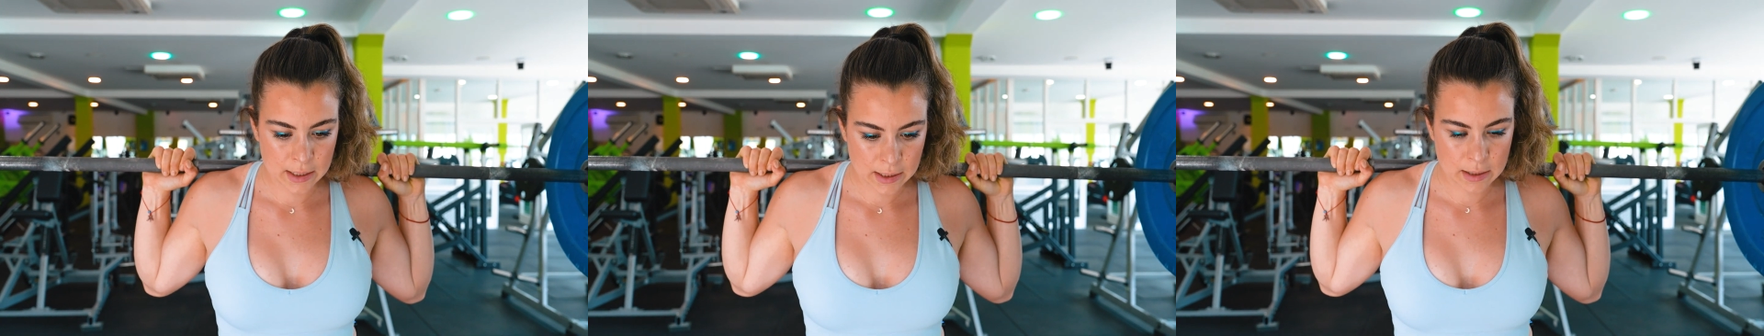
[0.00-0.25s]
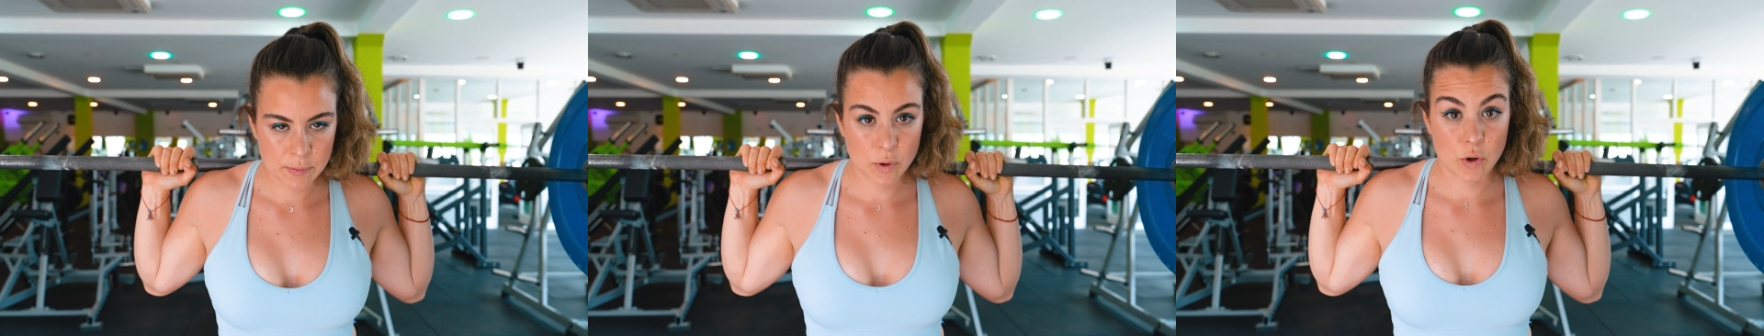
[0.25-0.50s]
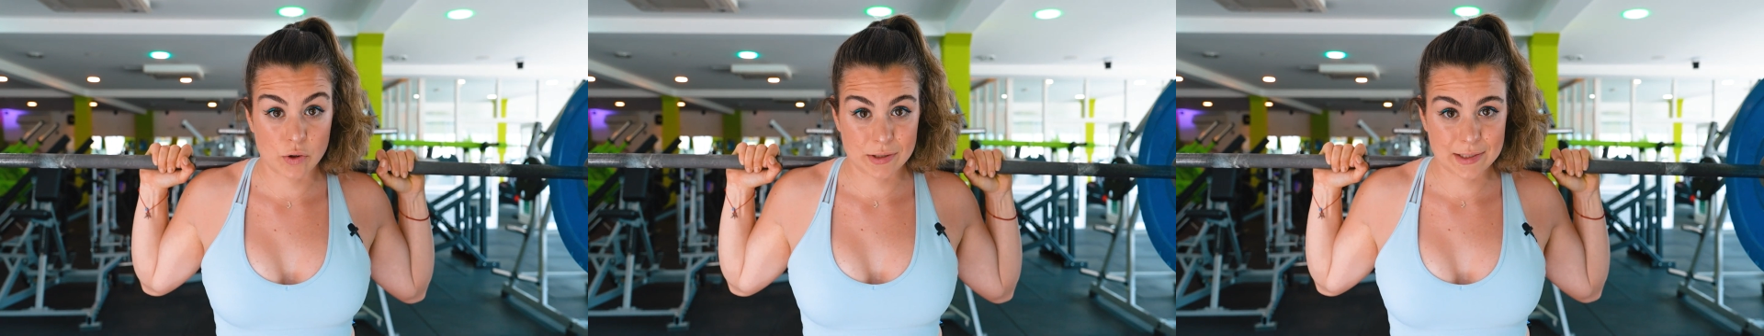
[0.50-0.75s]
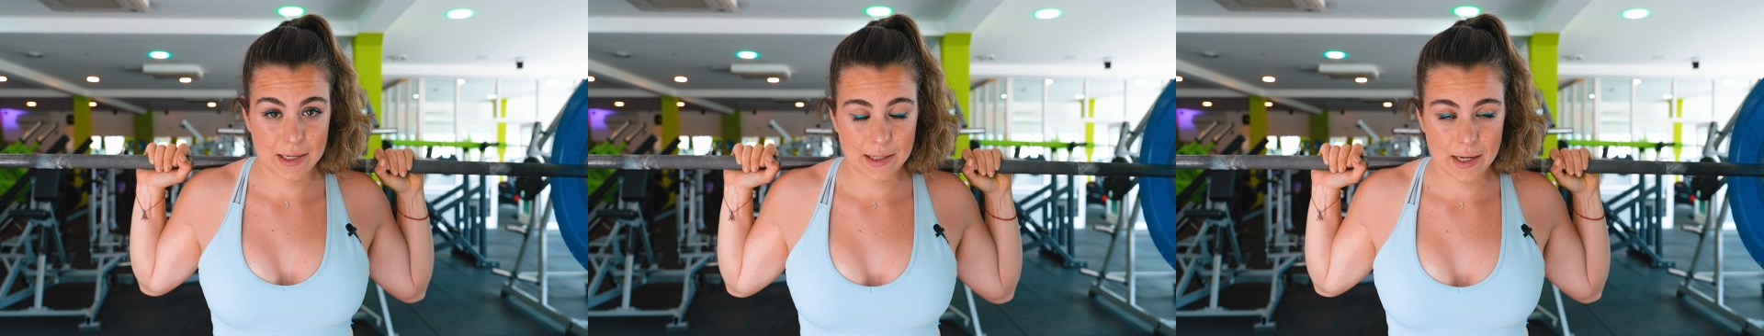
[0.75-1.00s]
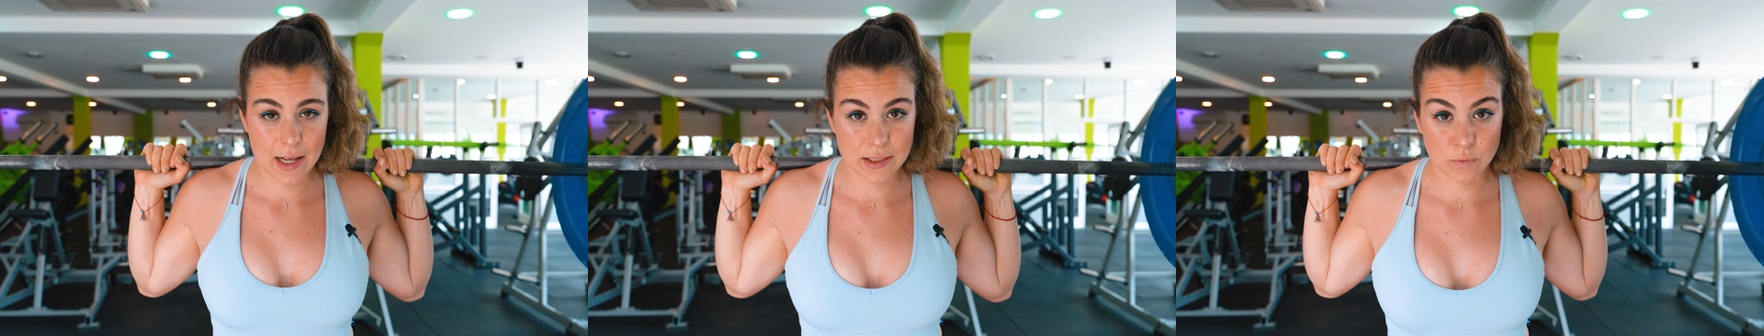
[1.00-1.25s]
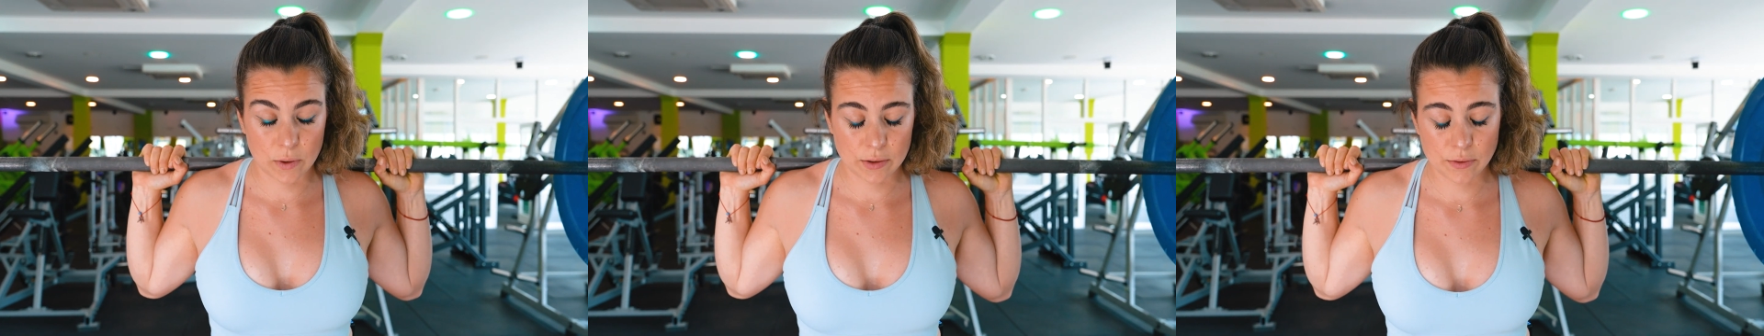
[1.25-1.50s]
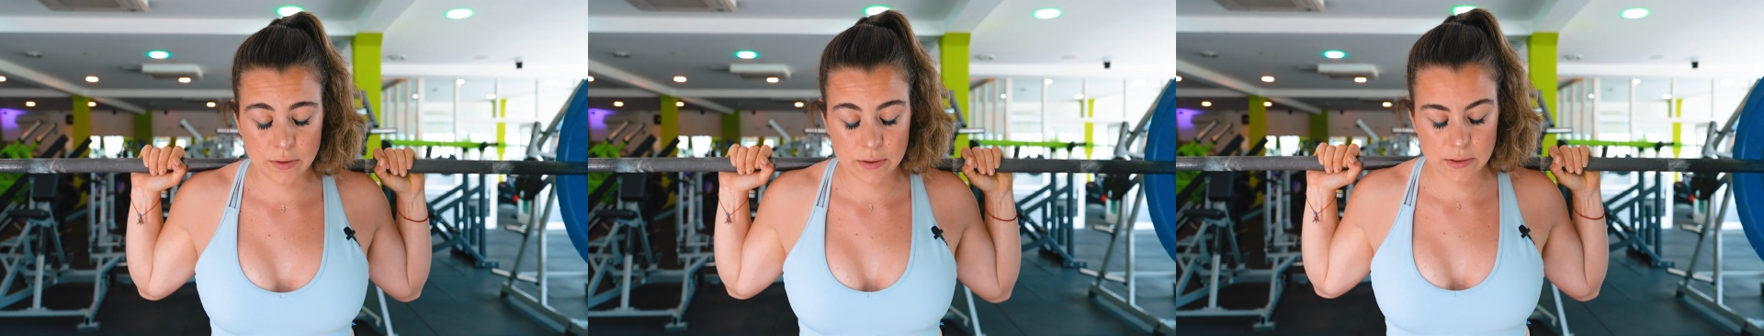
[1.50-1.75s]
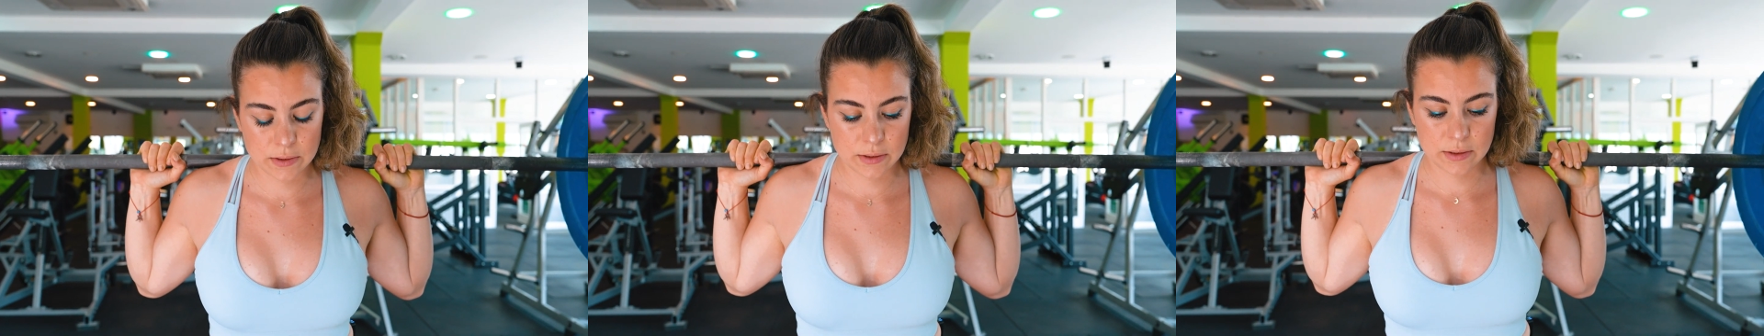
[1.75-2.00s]
Keep your core tight as well,
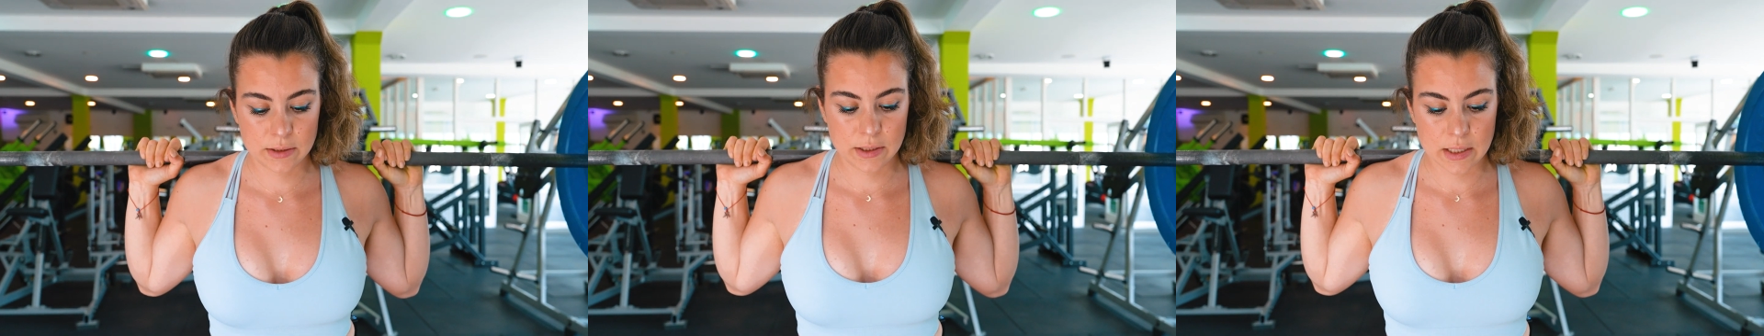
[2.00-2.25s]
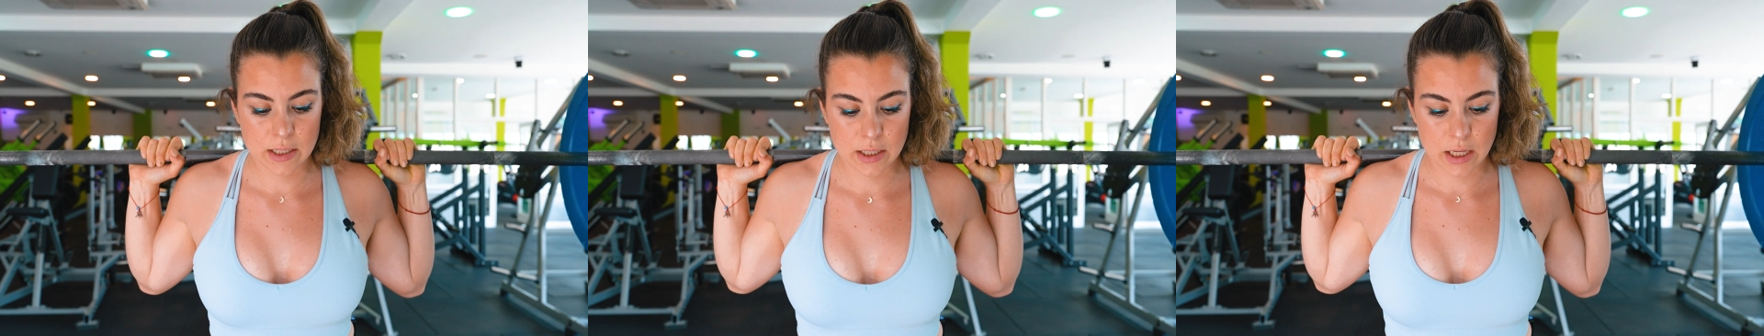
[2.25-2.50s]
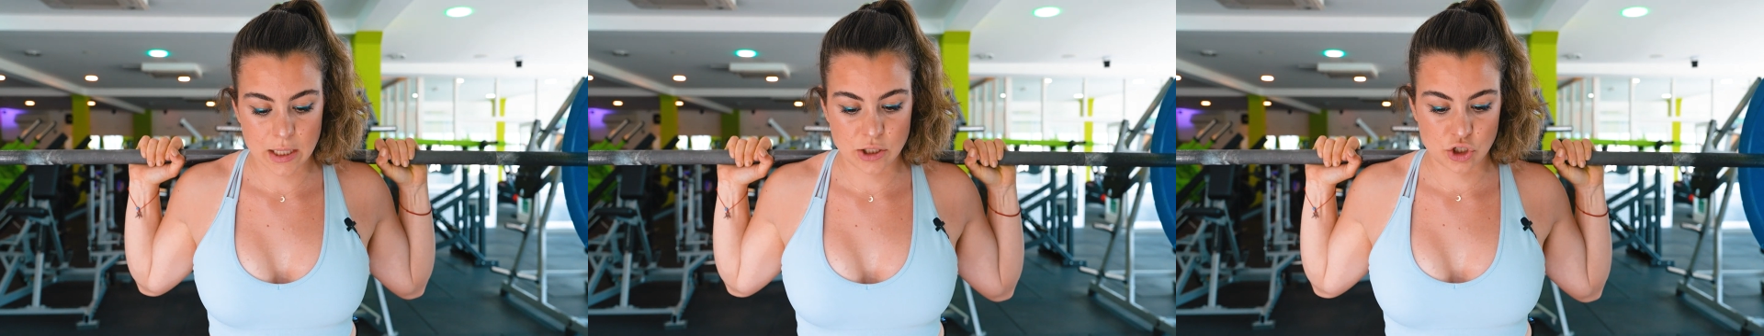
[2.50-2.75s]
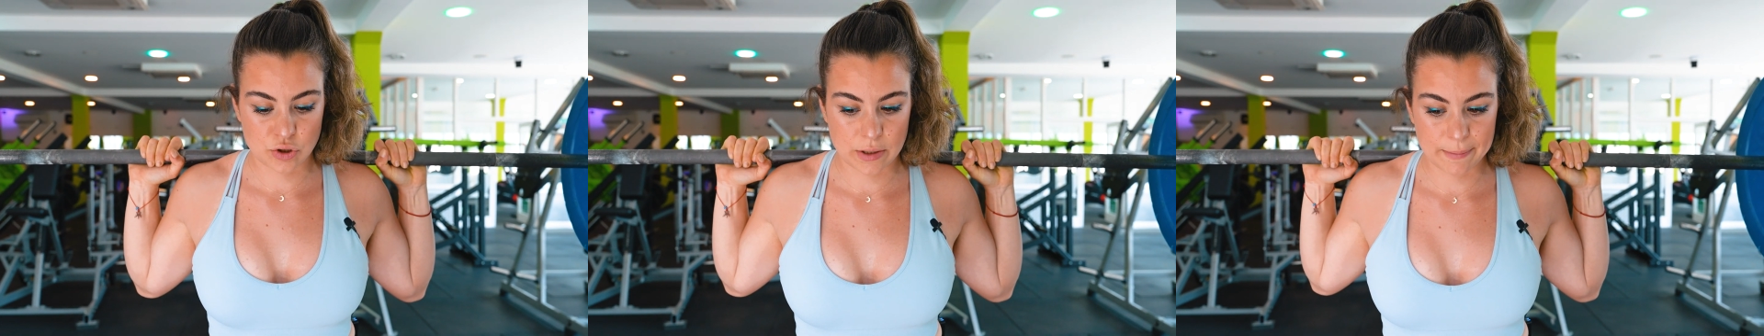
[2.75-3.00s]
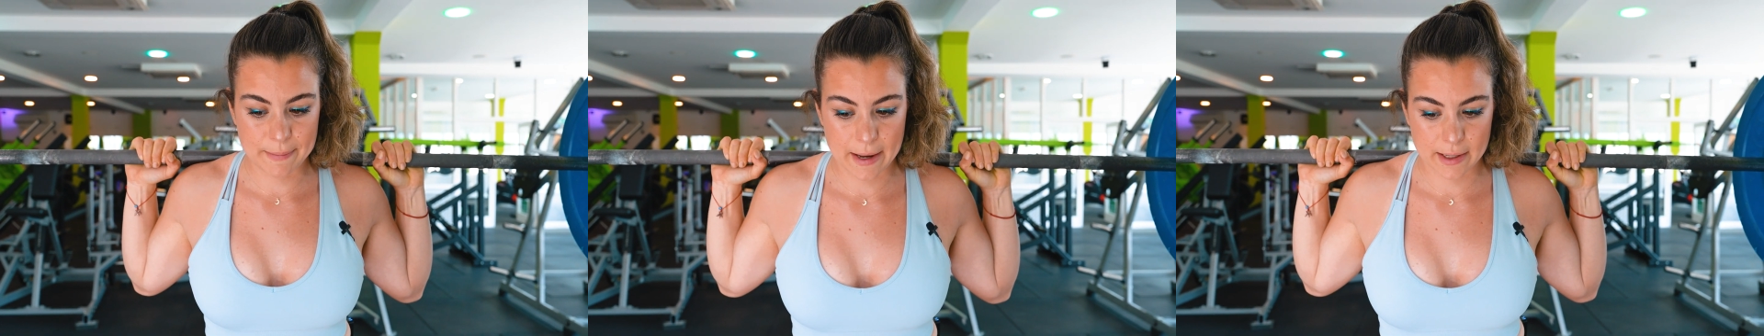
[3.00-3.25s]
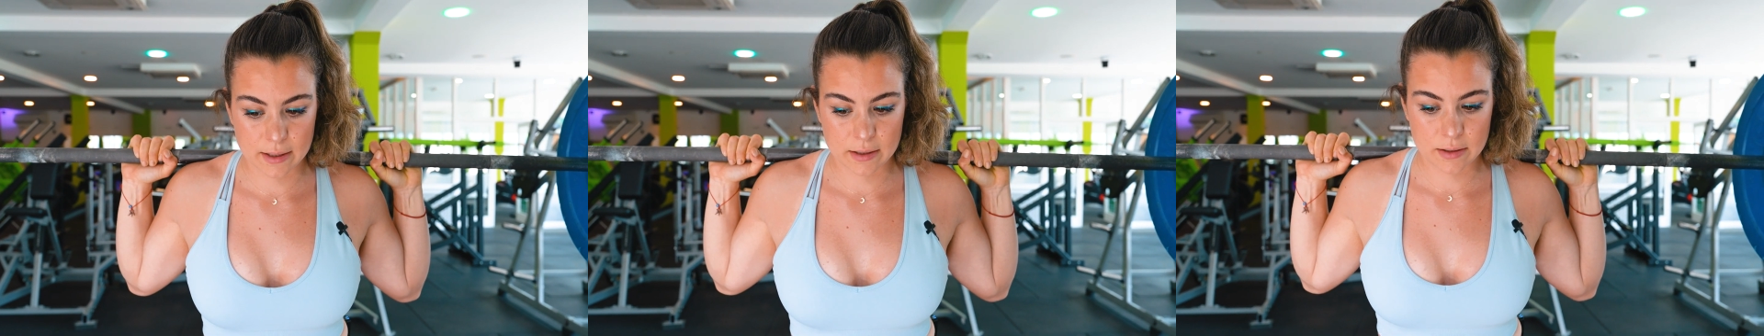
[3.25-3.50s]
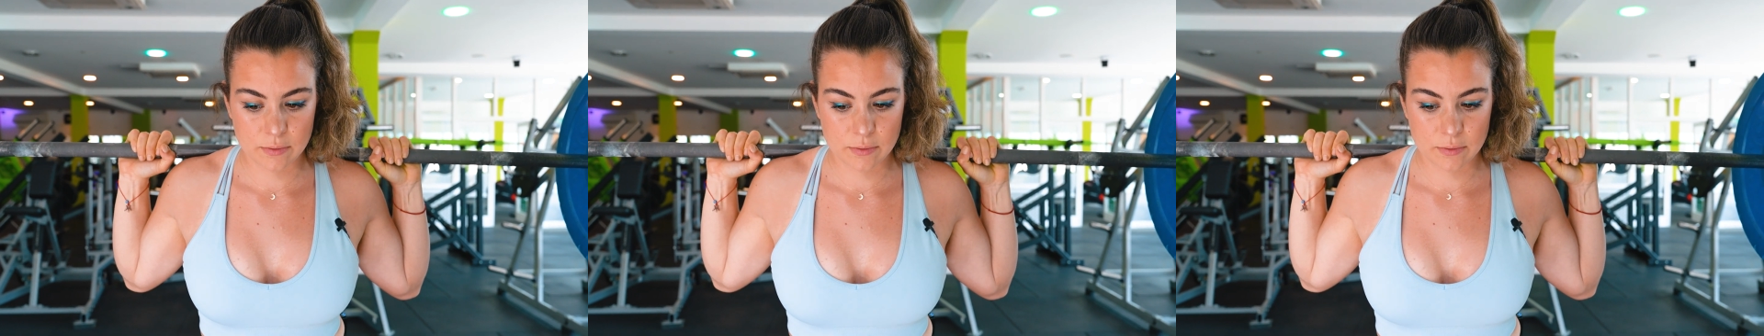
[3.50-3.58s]
and straight back.